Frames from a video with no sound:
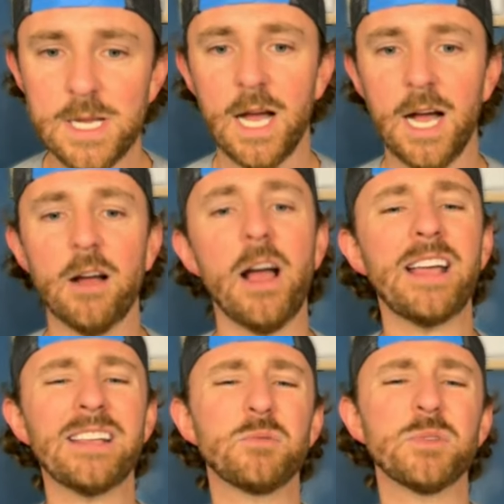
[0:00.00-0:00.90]
I
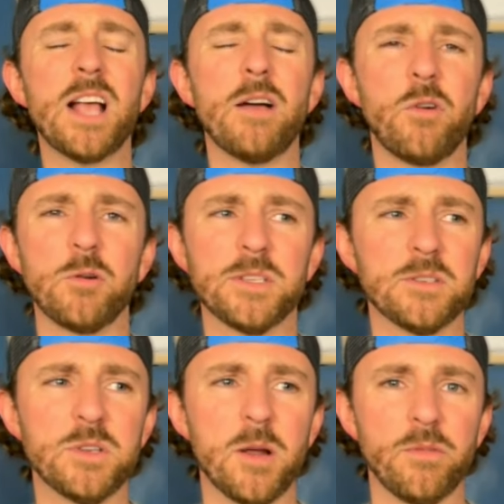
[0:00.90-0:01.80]
guess with Scott Forbes, this
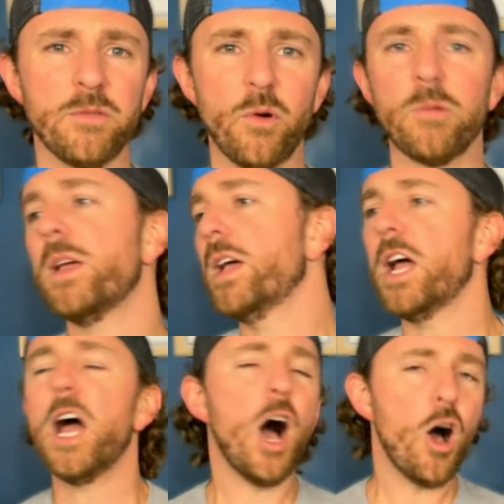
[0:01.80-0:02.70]
was number four.
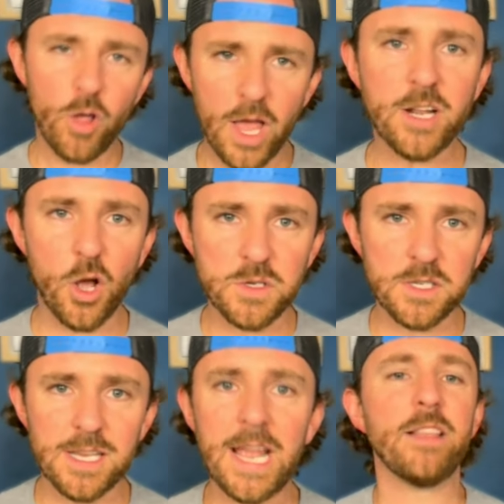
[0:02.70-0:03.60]
All head
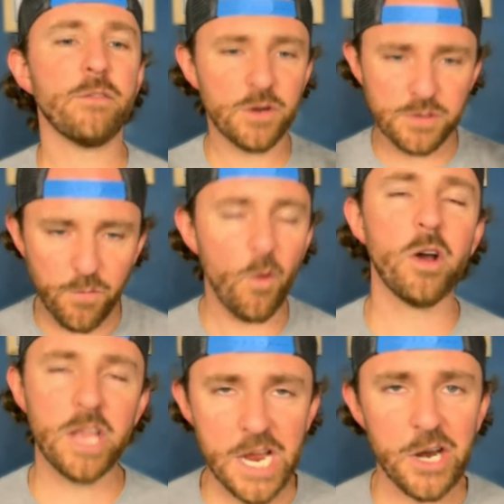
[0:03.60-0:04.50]
coaches in the first 4
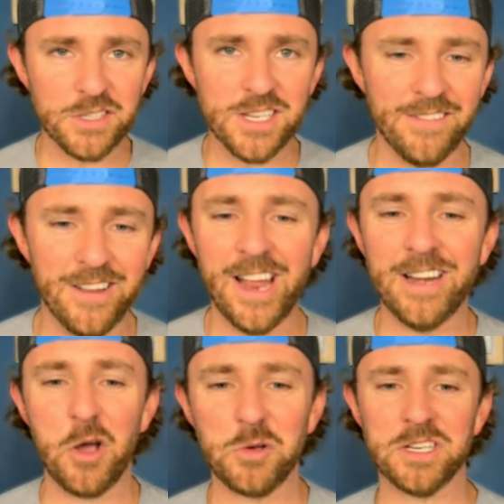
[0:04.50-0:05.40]
years of their head
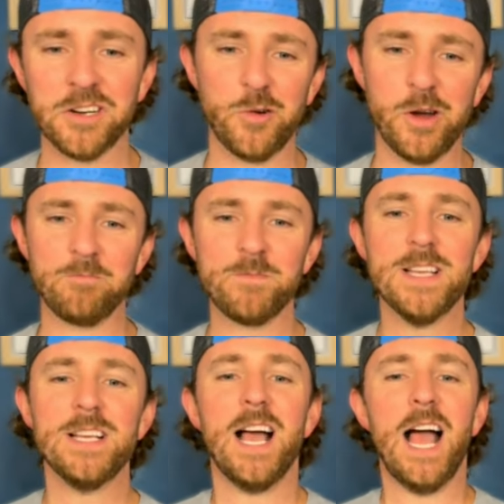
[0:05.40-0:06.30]
coaching career.
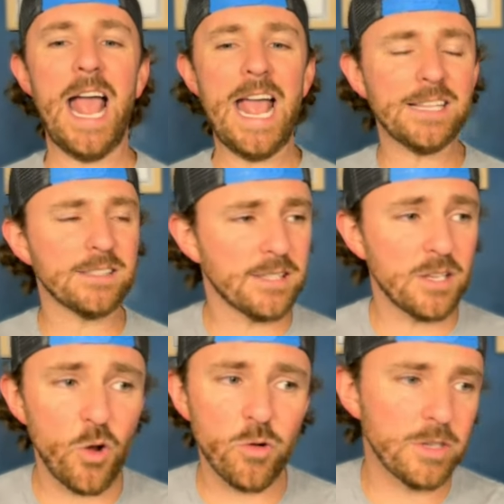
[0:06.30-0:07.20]
And
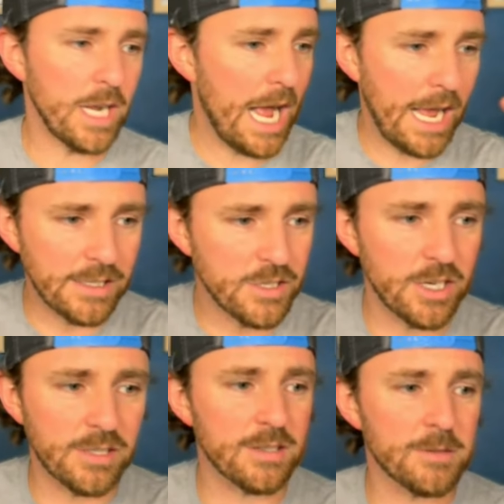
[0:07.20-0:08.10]
so I
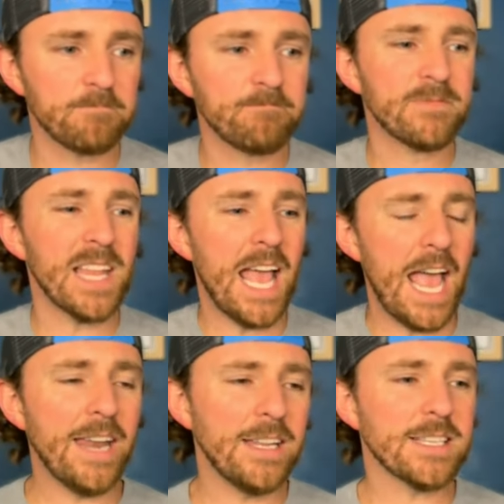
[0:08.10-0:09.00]
just,
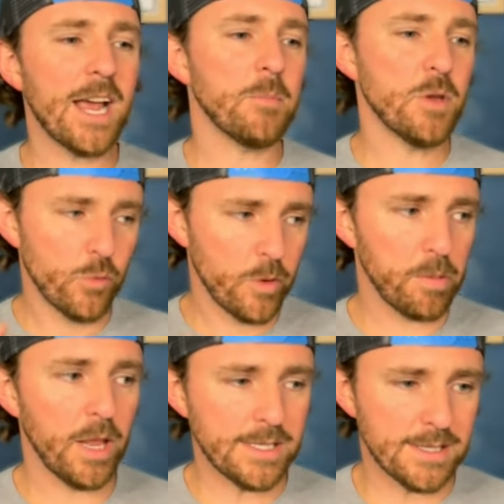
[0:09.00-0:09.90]
anytime you're
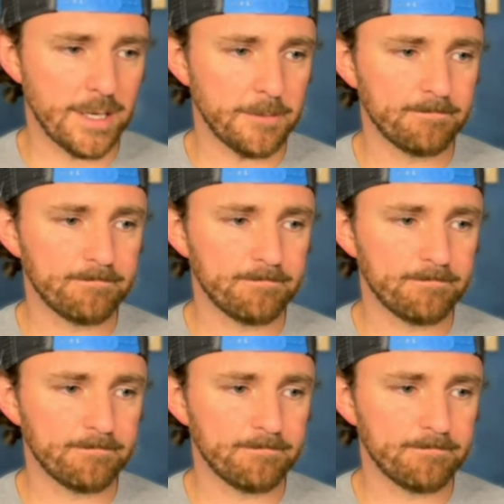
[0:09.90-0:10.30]
replacing